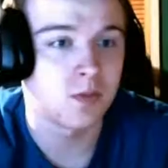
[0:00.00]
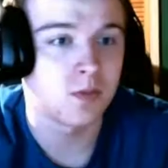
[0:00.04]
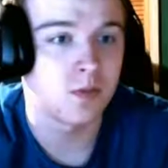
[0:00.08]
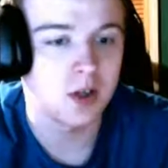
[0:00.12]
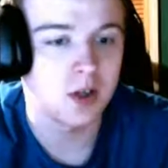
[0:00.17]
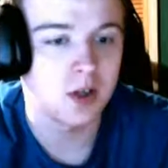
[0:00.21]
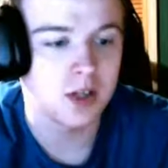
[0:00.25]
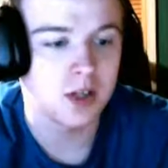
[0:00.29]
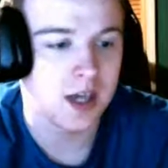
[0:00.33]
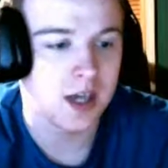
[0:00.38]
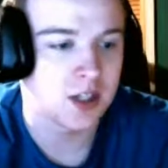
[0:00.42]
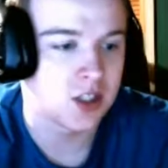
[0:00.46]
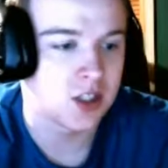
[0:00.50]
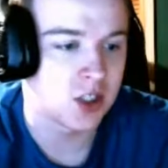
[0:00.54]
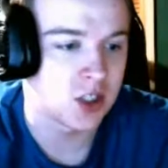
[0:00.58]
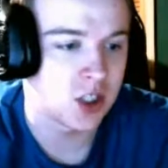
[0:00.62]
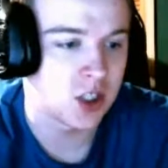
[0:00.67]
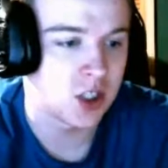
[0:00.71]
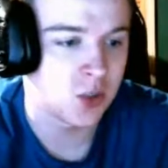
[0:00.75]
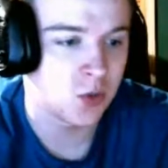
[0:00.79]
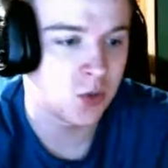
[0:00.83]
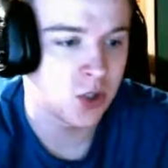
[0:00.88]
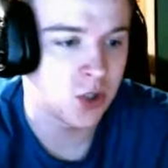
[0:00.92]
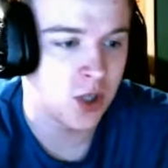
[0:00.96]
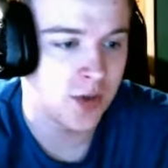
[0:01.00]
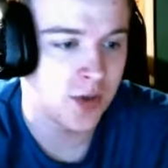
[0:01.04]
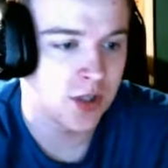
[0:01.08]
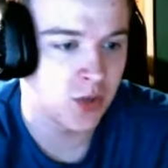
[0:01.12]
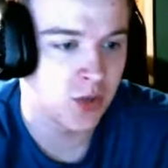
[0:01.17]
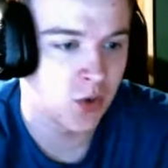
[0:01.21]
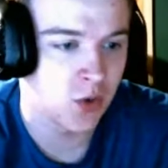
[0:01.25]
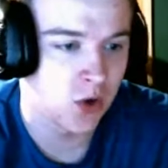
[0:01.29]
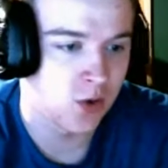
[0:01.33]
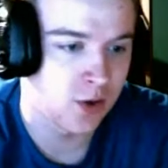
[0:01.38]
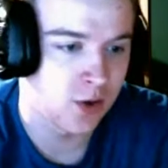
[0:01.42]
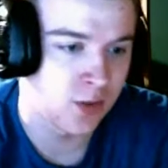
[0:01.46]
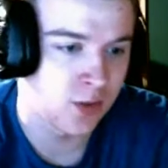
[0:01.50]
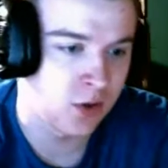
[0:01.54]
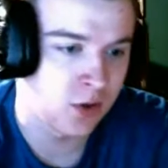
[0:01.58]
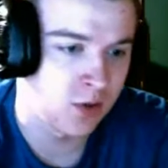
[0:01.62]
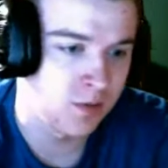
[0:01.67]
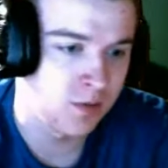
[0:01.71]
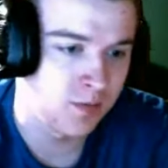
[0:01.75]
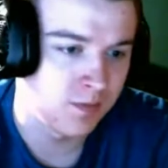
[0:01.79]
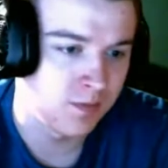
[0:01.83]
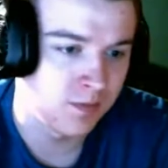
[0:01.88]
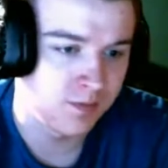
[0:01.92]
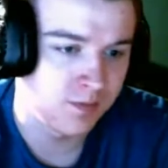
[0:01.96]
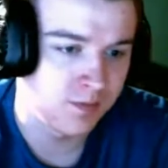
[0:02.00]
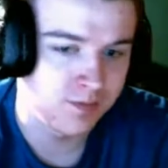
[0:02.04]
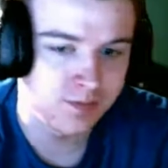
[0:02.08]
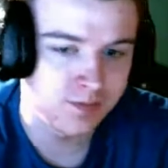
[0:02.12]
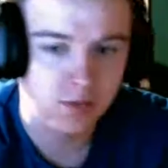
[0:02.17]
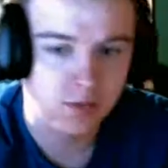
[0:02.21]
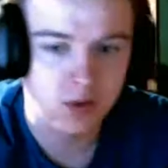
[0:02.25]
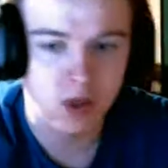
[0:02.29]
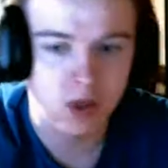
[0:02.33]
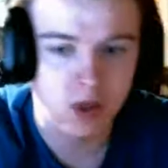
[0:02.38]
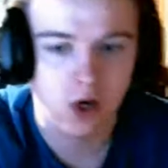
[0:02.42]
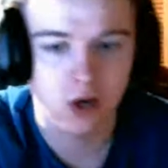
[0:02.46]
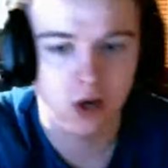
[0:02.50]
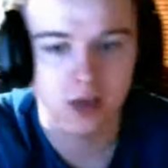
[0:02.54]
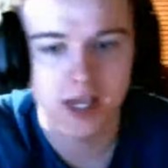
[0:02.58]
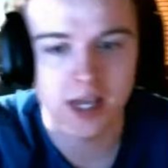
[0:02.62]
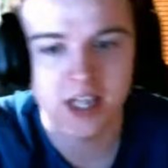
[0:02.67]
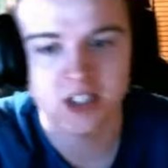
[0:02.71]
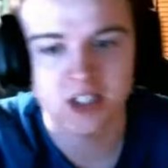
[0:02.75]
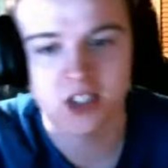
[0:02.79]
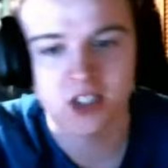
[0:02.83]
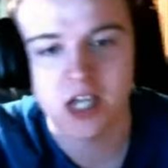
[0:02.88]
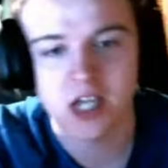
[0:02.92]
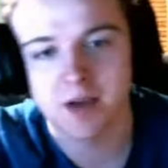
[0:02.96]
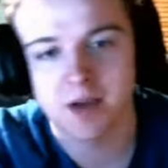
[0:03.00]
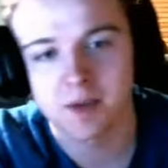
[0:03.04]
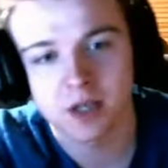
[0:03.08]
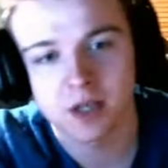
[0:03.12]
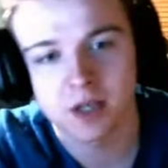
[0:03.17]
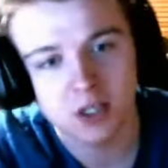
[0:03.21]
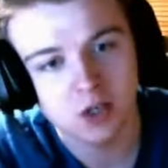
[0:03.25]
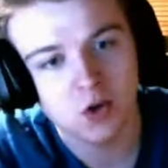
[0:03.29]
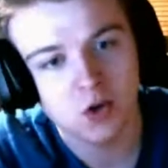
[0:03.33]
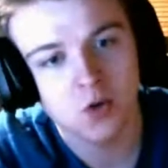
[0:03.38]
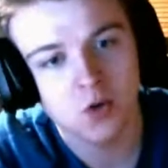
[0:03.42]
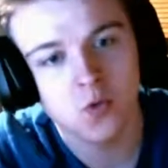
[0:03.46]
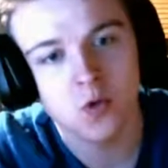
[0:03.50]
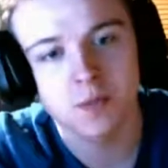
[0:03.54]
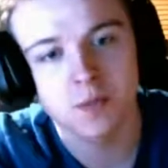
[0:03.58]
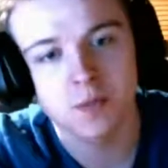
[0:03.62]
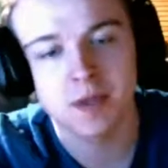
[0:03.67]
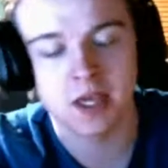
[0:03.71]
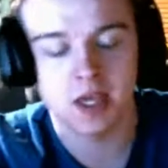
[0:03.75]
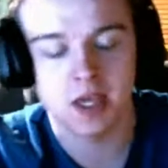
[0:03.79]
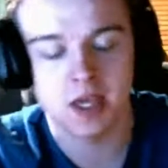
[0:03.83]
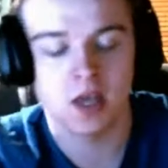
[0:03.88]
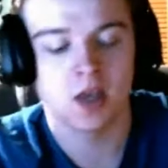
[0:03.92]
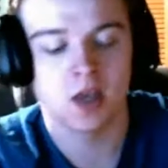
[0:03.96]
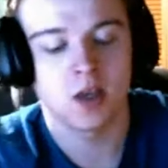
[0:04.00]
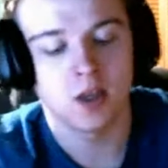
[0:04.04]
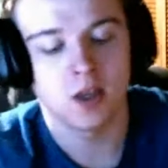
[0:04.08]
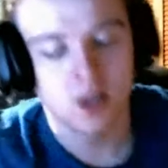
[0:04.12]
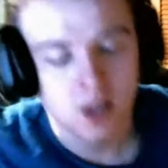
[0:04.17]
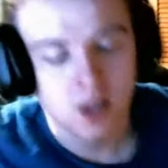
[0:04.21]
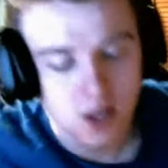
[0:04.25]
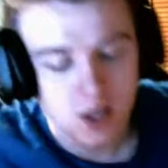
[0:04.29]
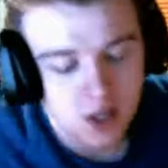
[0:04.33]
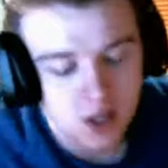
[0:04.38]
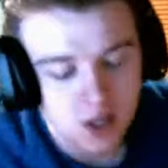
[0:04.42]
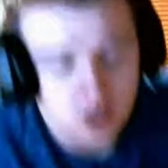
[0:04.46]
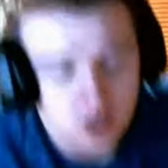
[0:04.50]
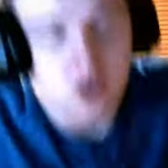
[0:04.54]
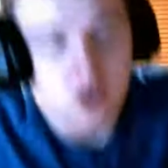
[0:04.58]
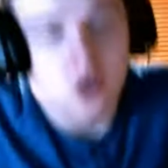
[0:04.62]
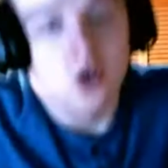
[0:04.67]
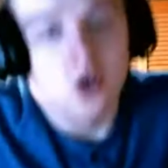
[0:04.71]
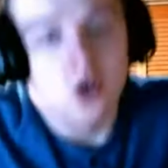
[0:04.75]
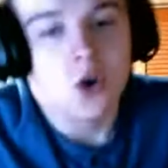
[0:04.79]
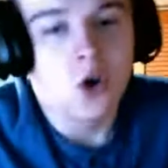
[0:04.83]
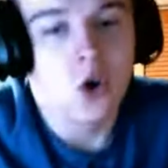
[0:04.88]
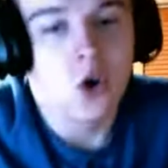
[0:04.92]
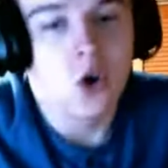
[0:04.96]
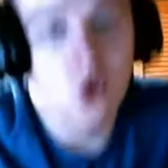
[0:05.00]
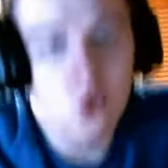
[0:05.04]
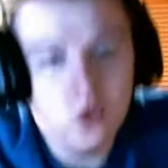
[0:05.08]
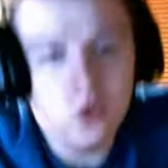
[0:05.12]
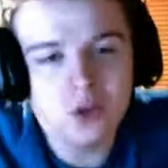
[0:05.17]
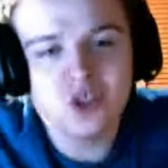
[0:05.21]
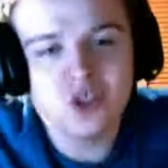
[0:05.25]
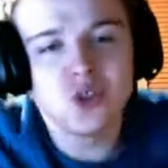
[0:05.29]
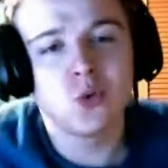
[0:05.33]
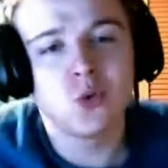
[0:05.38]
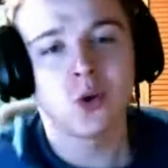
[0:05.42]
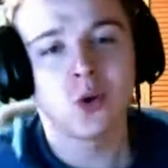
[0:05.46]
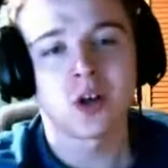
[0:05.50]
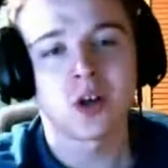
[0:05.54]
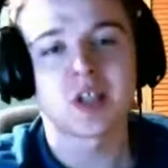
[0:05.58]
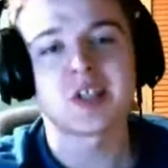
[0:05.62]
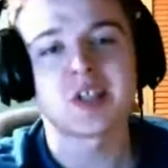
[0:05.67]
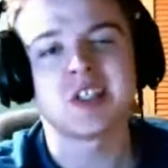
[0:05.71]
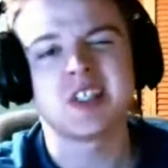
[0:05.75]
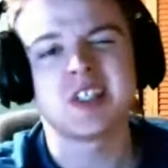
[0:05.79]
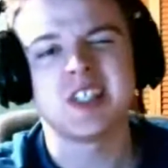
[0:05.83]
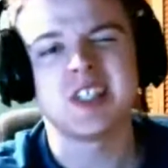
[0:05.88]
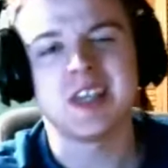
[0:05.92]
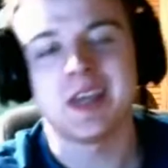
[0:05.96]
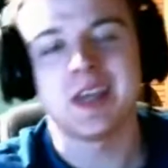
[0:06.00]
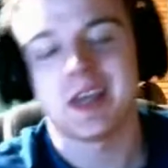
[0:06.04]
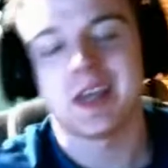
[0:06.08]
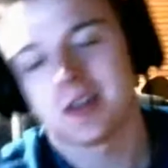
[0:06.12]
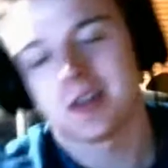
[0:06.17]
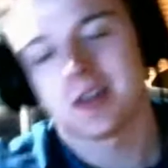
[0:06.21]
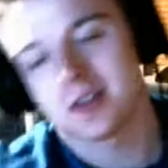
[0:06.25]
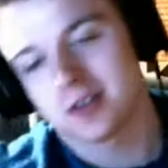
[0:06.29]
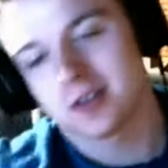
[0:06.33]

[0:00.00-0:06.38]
okay, so since we're talking about the Royal Rumble, our last topic will be who would you want to see?